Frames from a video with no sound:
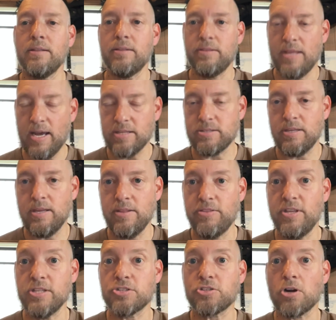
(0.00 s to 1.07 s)
That, and
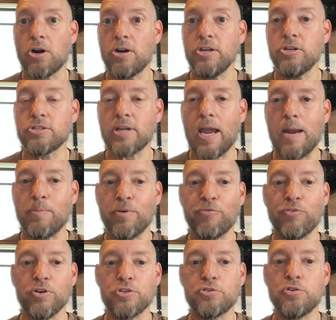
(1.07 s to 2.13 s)
then start your timer
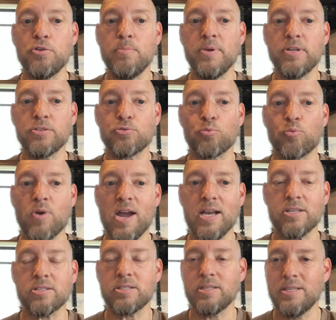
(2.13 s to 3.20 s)
for two minutes
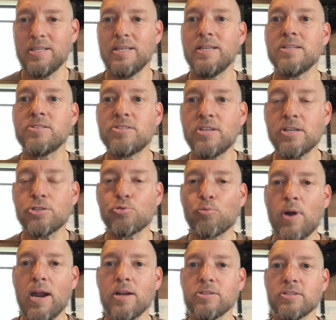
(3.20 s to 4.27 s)
rest. Six
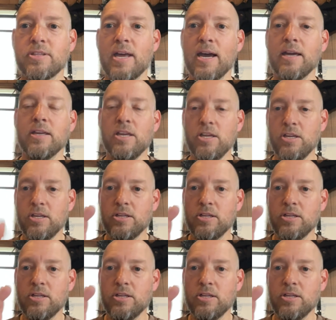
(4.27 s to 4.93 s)
rounds of that.